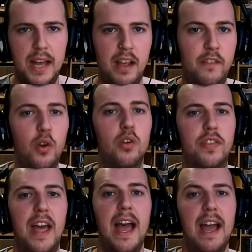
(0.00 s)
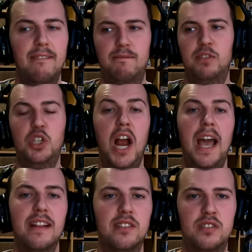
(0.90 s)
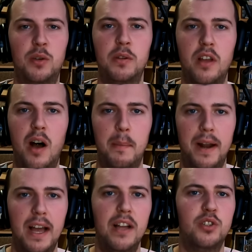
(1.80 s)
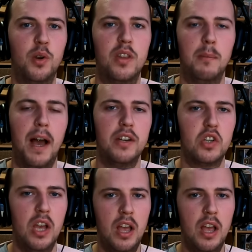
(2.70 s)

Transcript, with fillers: If you're there chatting to, to a dart player during the match,